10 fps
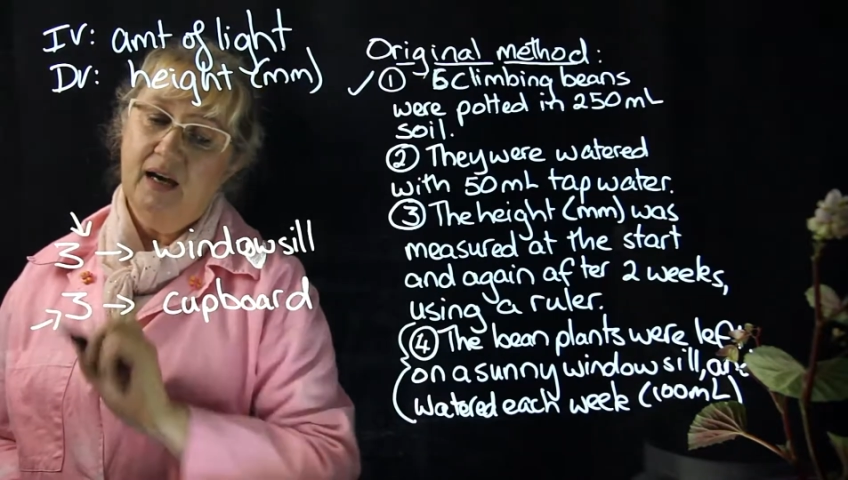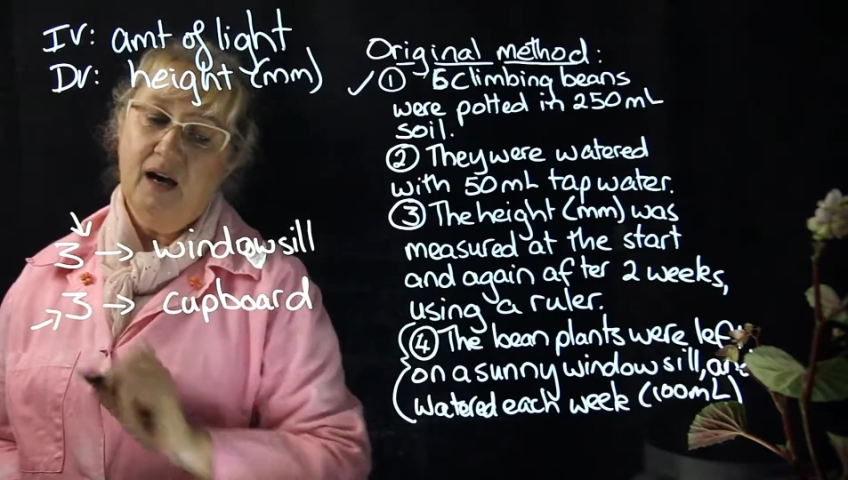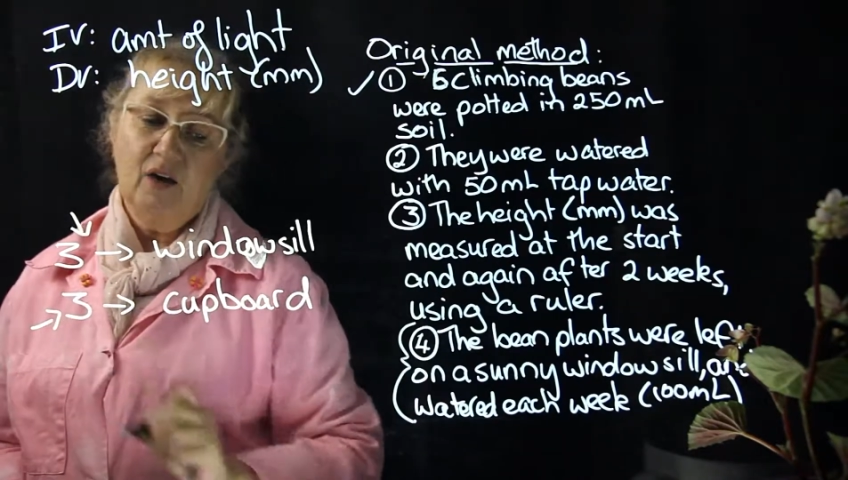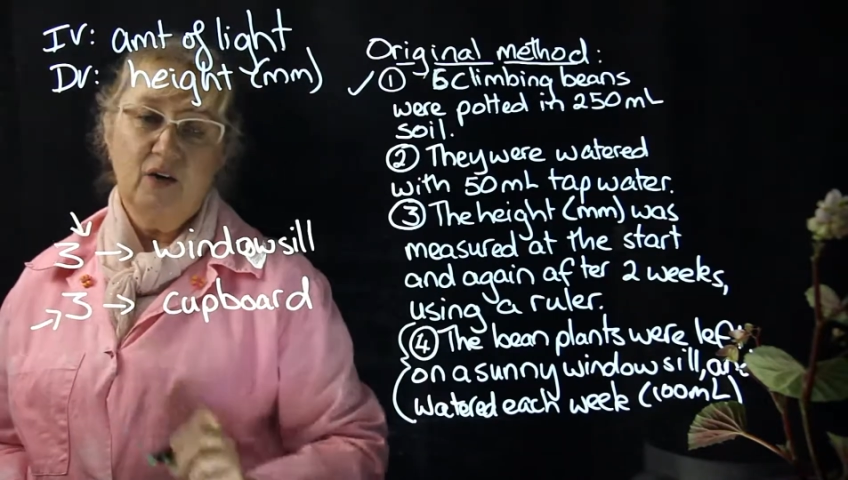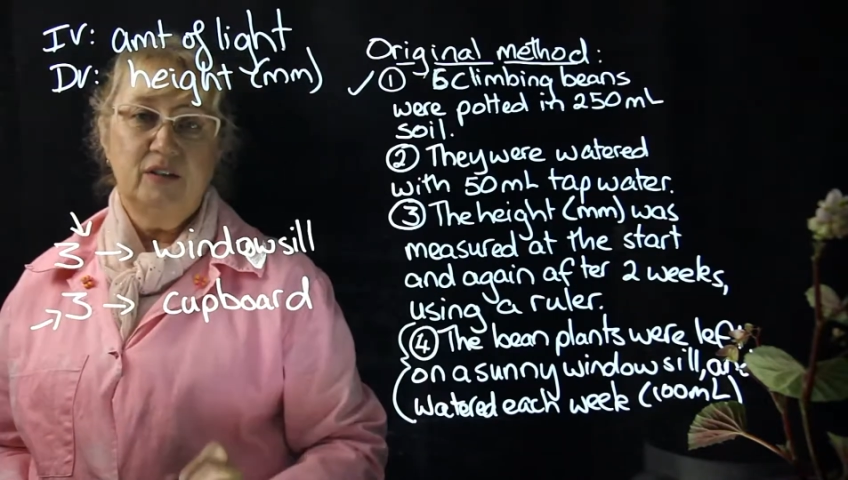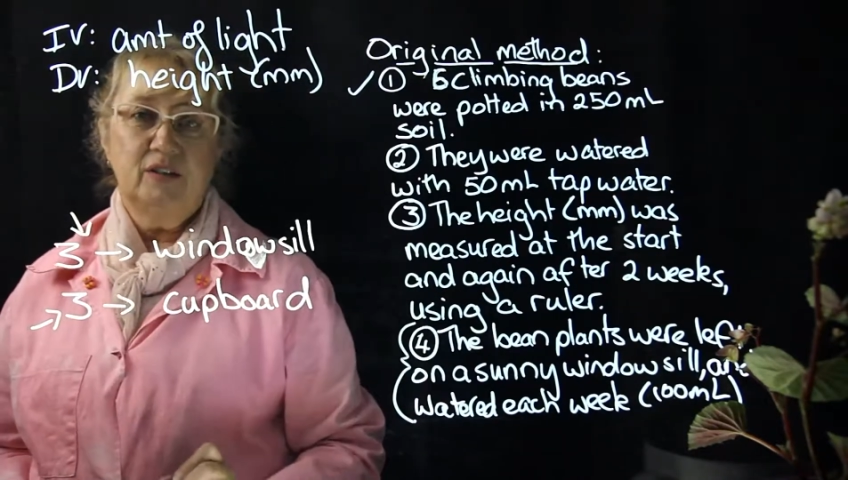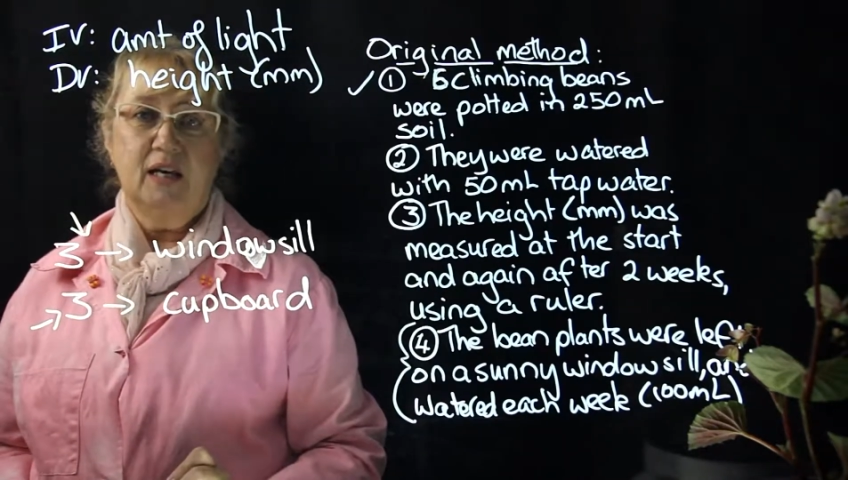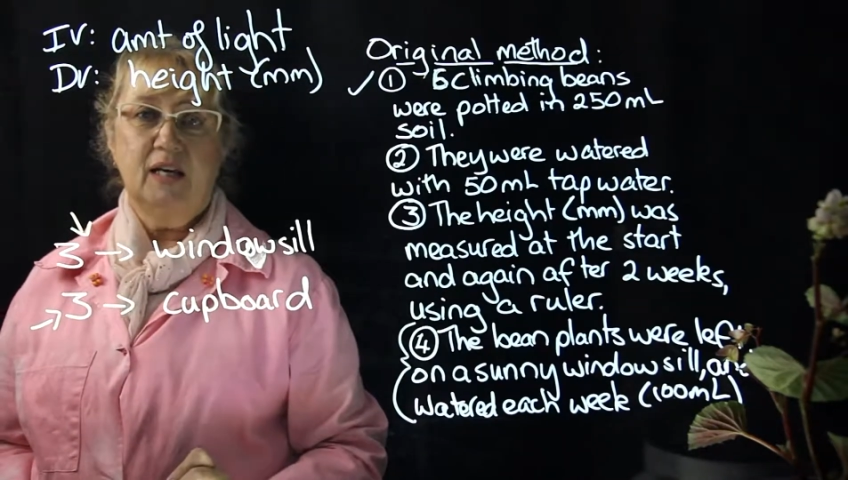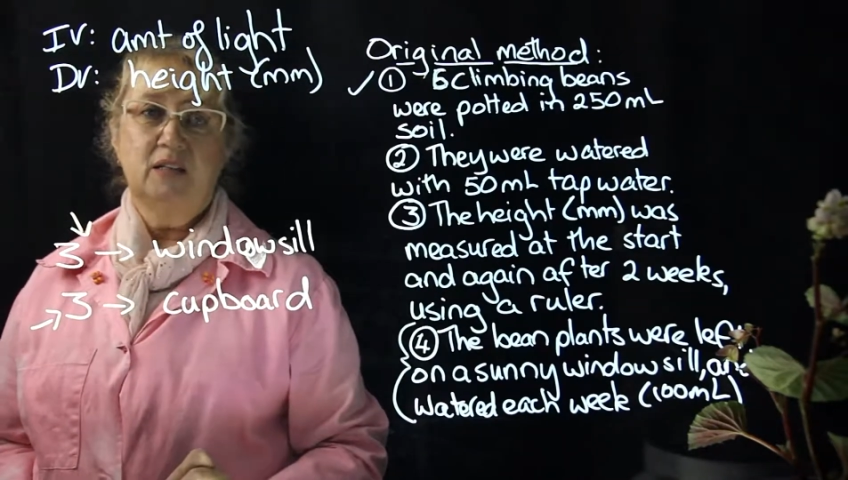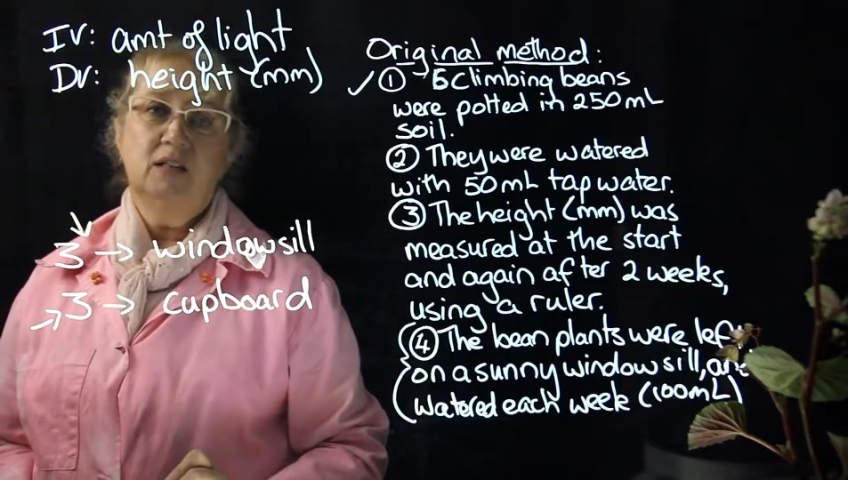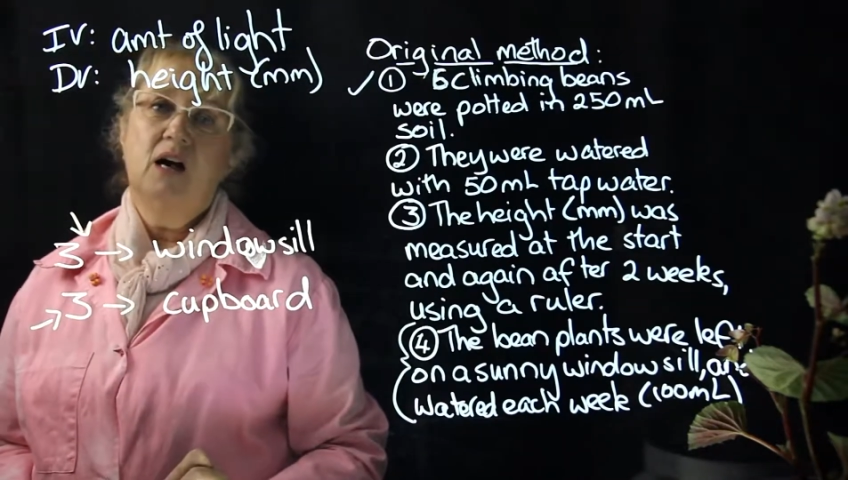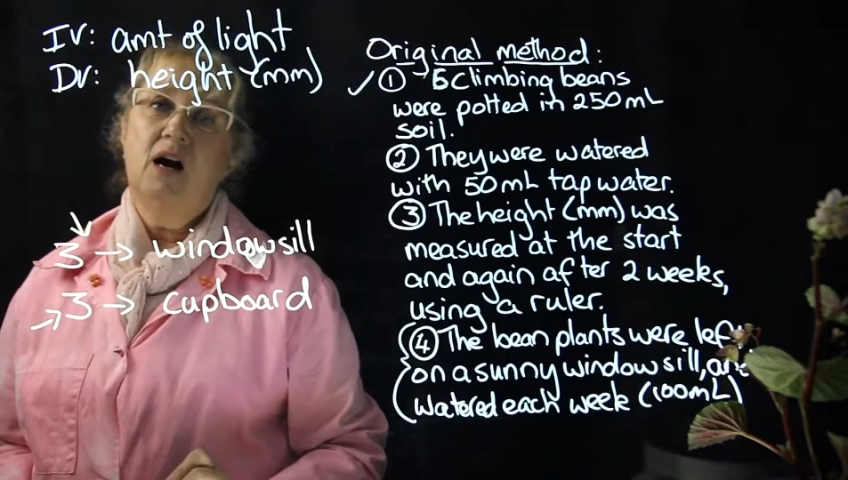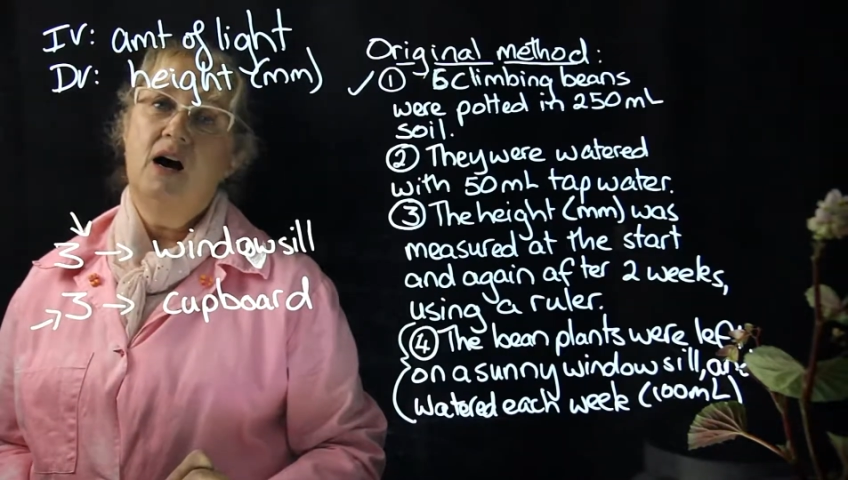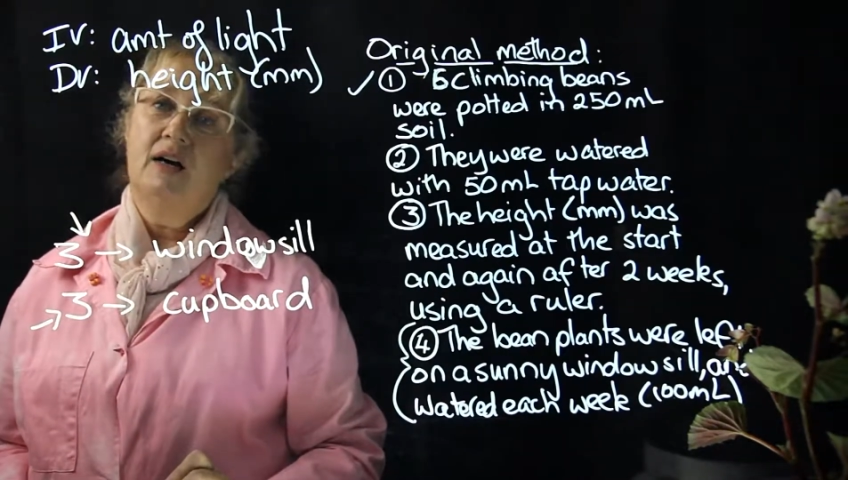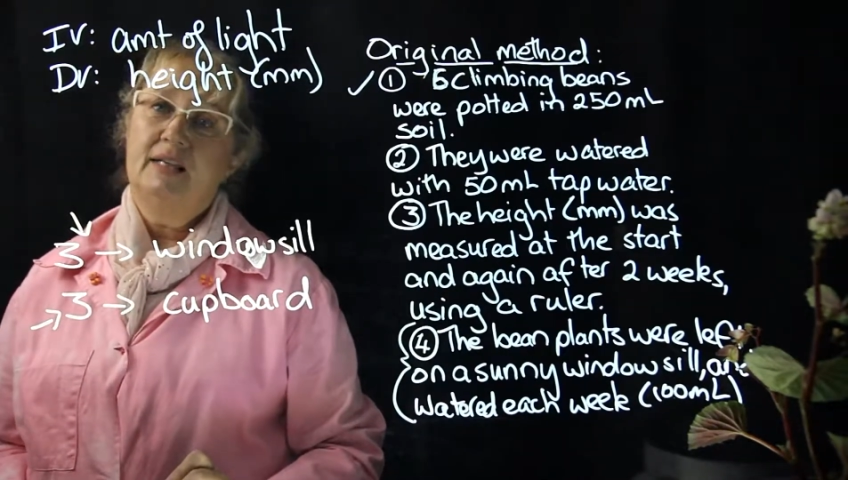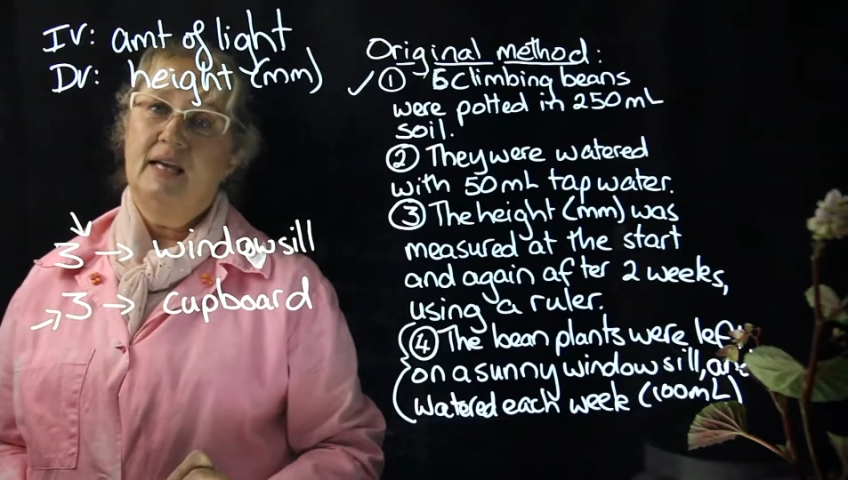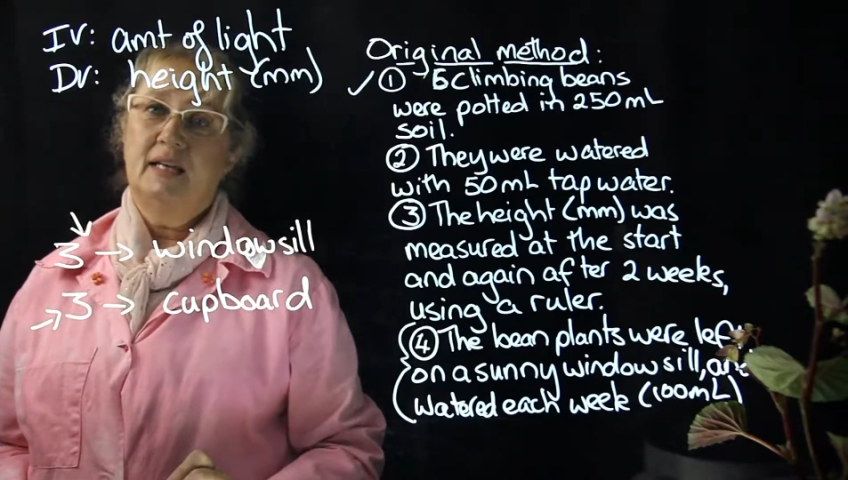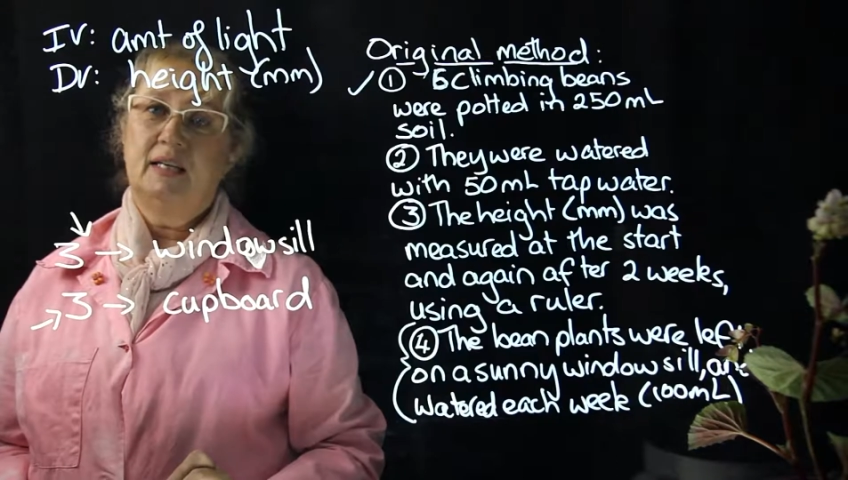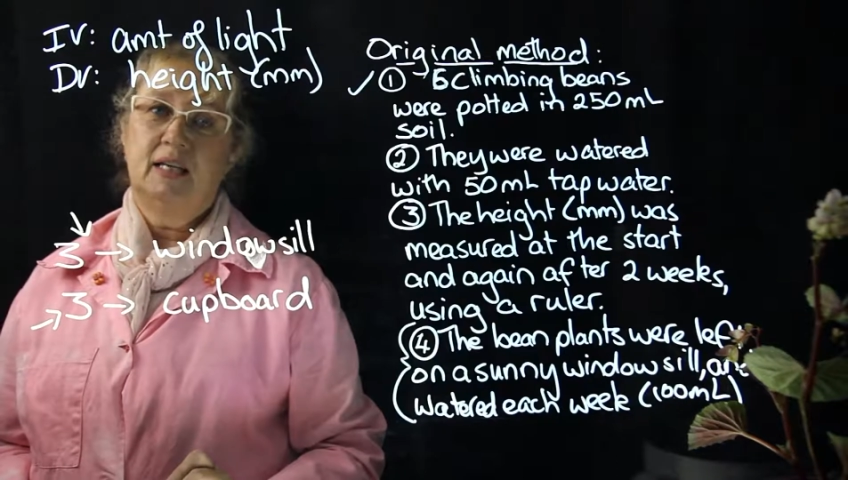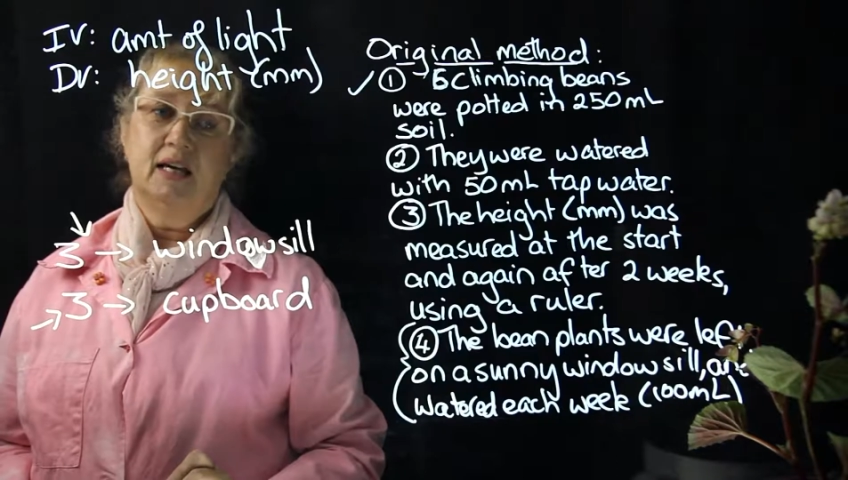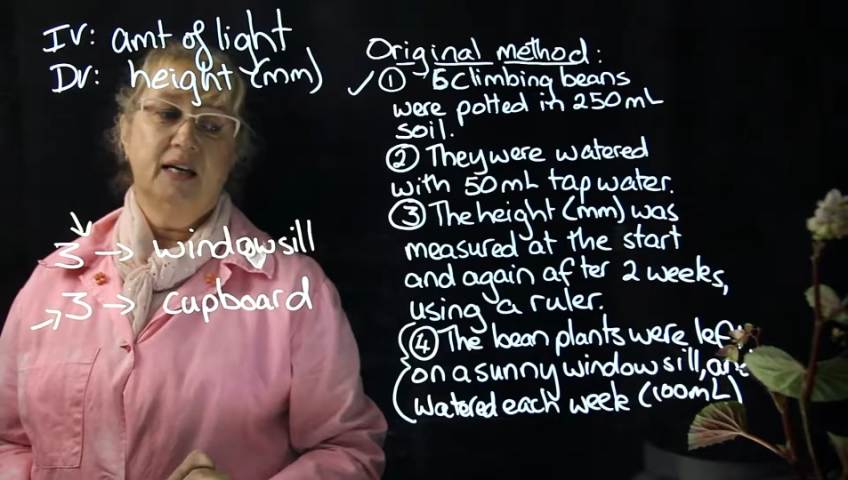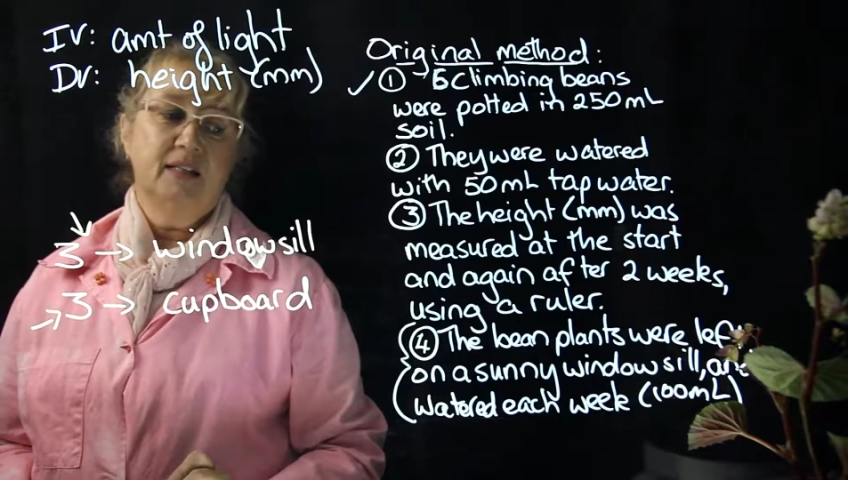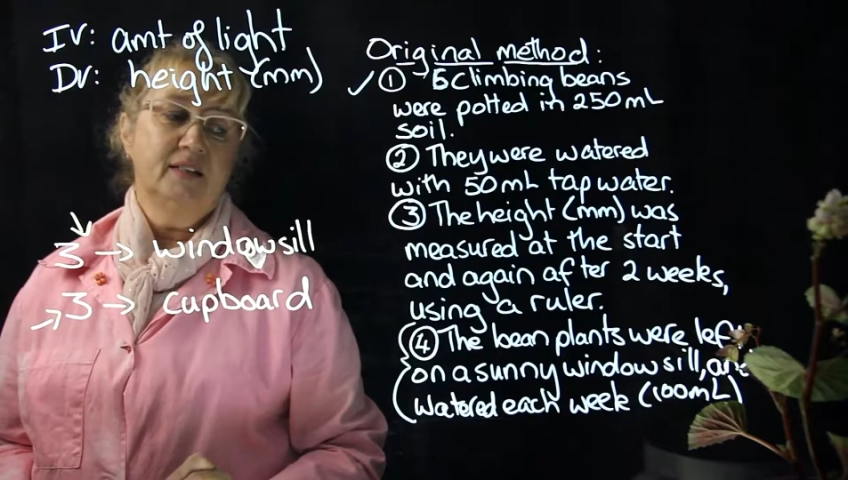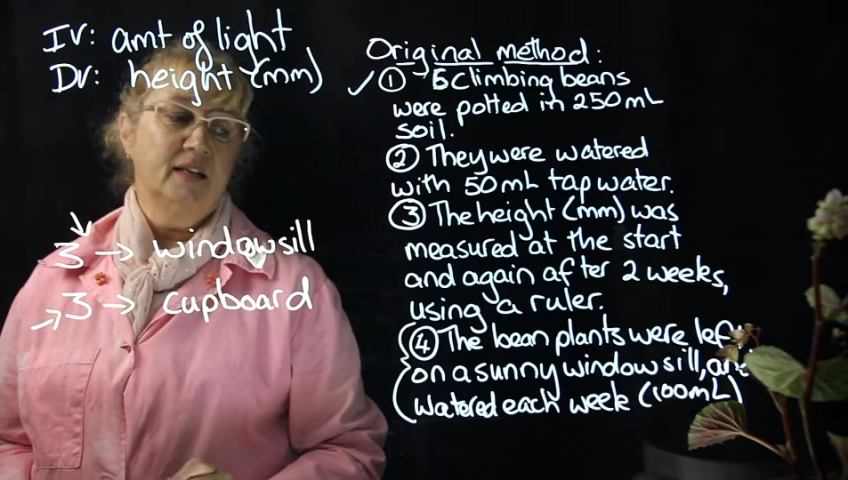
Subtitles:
are going to get hardly any light.